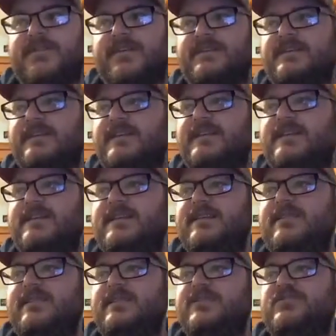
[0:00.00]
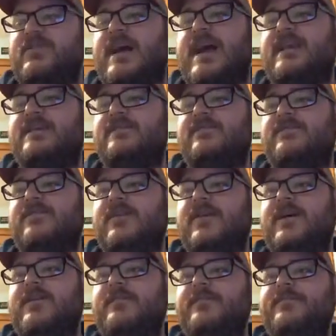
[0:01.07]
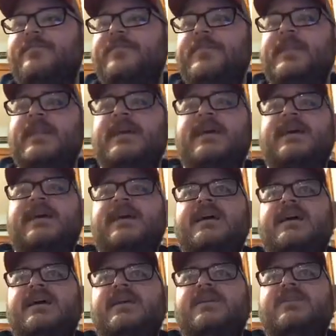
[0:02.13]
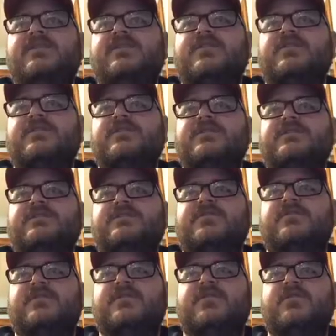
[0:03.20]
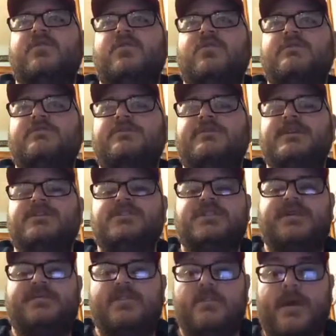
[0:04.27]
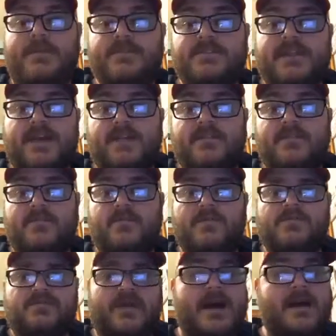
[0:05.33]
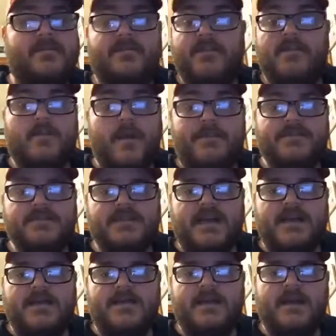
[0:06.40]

Is it detracting from your core mission of your website, your core drive for your website?